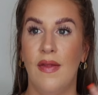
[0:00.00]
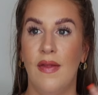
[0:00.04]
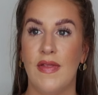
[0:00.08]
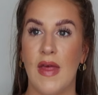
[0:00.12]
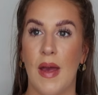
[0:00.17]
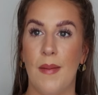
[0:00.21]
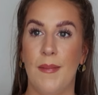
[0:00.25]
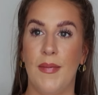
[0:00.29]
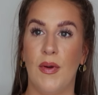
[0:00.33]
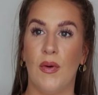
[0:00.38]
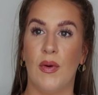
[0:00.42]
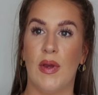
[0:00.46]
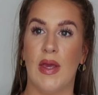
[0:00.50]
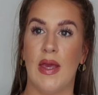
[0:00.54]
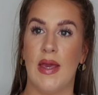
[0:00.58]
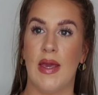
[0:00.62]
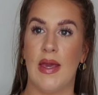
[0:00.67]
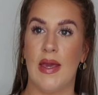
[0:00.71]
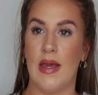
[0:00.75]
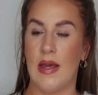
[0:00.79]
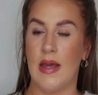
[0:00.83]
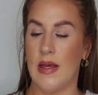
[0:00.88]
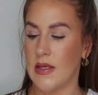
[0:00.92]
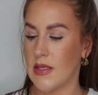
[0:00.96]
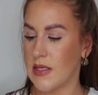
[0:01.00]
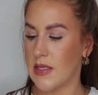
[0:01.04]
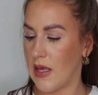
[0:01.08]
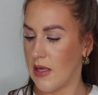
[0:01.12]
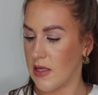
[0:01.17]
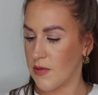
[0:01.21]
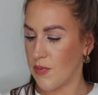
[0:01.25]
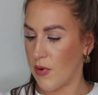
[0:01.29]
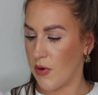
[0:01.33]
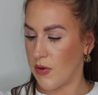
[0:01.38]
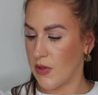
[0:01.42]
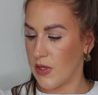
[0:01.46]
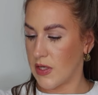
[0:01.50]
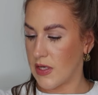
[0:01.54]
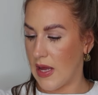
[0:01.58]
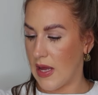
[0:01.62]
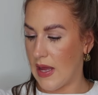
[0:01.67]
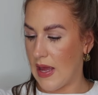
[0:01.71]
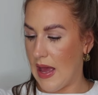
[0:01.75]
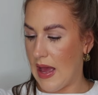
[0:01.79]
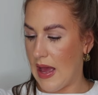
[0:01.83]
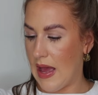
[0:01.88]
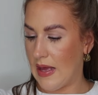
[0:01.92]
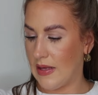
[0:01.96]
their milky setting spray
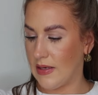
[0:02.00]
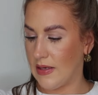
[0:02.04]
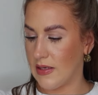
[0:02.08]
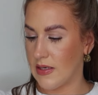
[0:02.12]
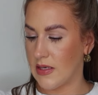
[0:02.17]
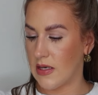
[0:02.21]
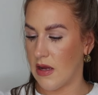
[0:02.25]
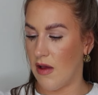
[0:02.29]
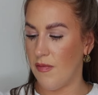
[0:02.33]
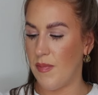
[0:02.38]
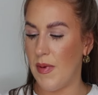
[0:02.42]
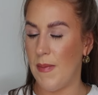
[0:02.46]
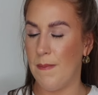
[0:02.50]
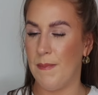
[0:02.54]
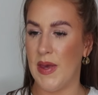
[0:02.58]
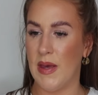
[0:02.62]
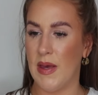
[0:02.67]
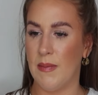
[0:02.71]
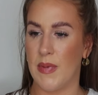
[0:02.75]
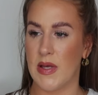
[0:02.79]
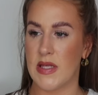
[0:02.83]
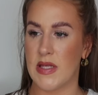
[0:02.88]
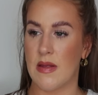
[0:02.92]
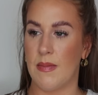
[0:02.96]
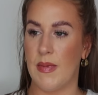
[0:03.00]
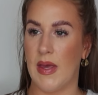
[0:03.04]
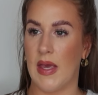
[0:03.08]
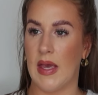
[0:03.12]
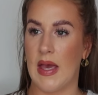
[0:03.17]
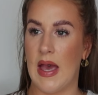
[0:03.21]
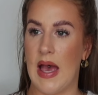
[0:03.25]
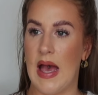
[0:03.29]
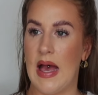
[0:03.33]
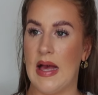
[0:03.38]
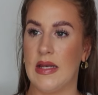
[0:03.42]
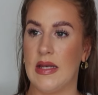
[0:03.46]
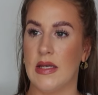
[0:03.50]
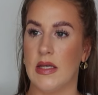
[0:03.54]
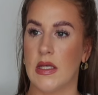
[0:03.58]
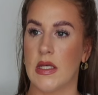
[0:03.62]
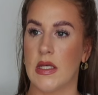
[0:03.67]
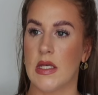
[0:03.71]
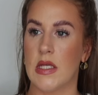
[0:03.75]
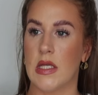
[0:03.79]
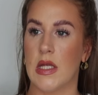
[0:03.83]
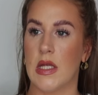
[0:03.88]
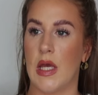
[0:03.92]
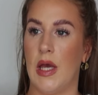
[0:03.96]
today, and I've been bitten by something,
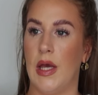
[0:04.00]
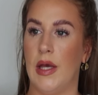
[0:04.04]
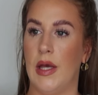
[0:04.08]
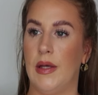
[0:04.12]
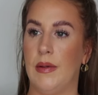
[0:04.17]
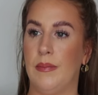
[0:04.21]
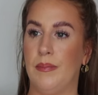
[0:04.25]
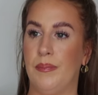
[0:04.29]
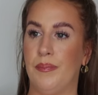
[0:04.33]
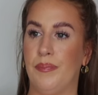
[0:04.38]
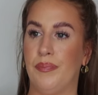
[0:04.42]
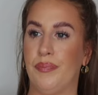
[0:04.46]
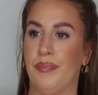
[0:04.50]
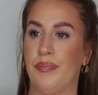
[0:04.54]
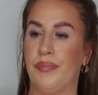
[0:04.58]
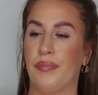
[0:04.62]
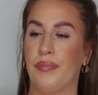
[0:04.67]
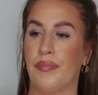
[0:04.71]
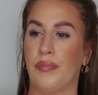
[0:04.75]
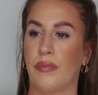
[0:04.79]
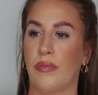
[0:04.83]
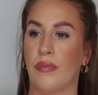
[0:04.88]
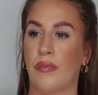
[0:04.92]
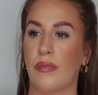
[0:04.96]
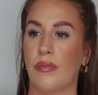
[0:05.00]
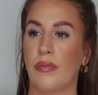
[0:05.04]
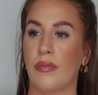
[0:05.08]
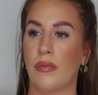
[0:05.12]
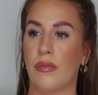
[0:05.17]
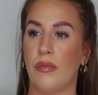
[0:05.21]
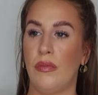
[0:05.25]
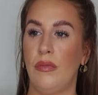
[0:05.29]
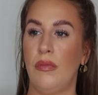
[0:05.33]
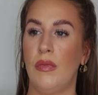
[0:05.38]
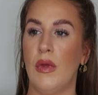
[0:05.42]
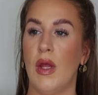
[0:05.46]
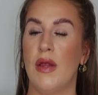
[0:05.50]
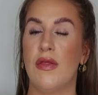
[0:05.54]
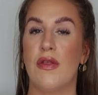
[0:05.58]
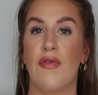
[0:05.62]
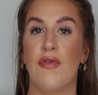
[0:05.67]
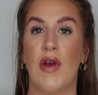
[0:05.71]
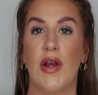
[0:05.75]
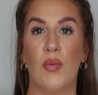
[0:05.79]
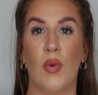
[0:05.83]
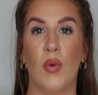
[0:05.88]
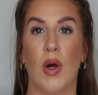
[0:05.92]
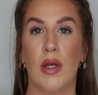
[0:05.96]
and the
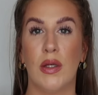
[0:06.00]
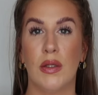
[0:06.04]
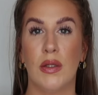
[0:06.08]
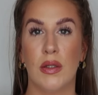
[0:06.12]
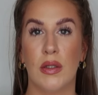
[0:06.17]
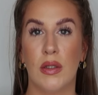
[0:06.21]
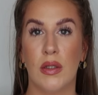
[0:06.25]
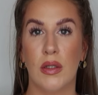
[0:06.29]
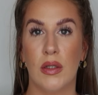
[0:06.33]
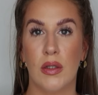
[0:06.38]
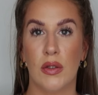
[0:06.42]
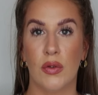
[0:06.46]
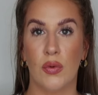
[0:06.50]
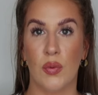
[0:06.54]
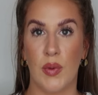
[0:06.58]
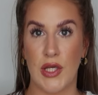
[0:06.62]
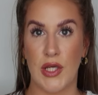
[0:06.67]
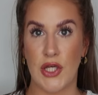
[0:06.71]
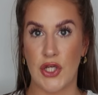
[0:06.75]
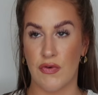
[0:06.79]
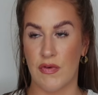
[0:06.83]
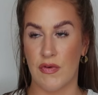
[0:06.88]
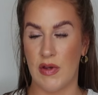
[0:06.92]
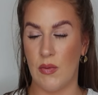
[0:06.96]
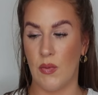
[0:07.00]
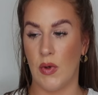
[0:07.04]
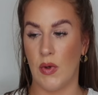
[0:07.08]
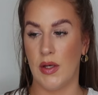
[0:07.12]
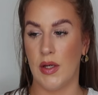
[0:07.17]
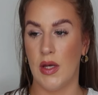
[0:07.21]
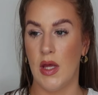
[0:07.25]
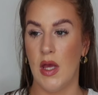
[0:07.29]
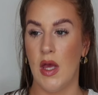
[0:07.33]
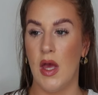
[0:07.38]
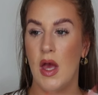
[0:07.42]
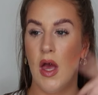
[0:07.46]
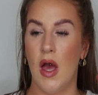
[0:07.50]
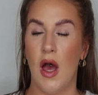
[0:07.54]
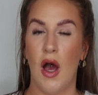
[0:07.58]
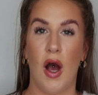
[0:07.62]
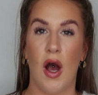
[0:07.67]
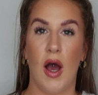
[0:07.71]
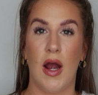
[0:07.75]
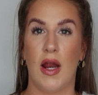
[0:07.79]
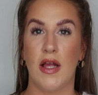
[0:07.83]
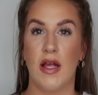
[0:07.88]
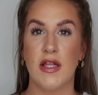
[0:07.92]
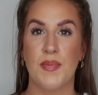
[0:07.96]
red one, the Louis Cherie one.
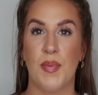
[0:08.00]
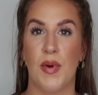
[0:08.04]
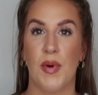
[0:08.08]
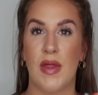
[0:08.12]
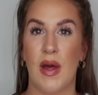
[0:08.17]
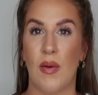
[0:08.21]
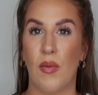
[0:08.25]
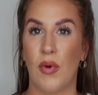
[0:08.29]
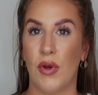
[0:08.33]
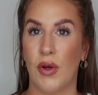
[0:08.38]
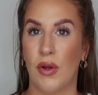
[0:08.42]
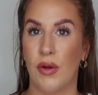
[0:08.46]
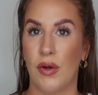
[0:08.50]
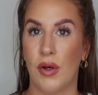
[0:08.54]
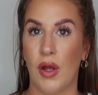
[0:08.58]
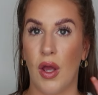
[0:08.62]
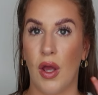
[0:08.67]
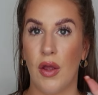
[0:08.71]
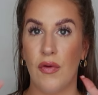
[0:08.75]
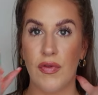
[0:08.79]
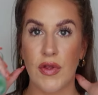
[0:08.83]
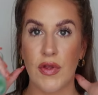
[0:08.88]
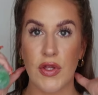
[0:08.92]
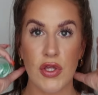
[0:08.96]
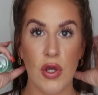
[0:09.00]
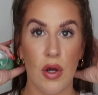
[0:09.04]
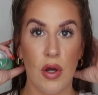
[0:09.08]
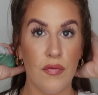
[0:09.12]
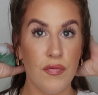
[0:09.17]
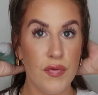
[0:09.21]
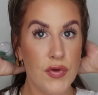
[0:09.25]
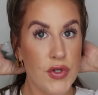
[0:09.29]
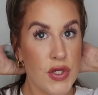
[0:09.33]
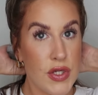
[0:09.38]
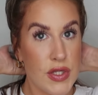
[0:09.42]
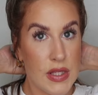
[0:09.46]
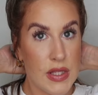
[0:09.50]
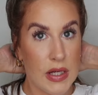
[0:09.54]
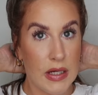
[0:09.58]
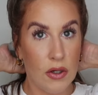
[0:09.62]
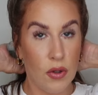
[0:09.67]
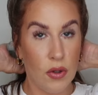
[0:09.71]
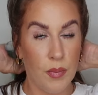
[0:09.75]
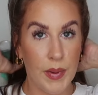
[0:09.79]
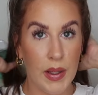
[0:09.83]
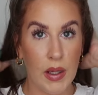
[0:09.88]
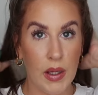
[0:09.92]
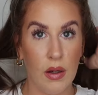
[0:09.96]
I like to put that one on over the top for just a
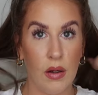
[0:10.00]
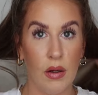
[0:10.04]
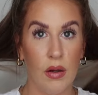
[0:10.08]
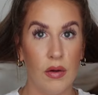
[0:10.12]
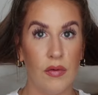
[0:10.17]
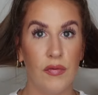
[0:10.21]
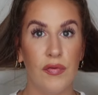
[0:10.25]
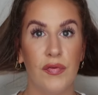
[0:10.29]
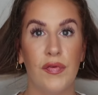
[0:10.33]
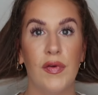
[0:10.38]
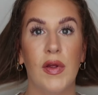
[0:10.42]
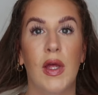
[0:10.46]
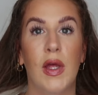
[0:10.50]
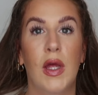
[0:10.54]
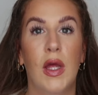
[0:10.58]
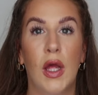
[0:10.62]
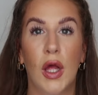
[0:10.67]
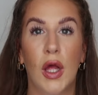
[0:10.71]
little bit of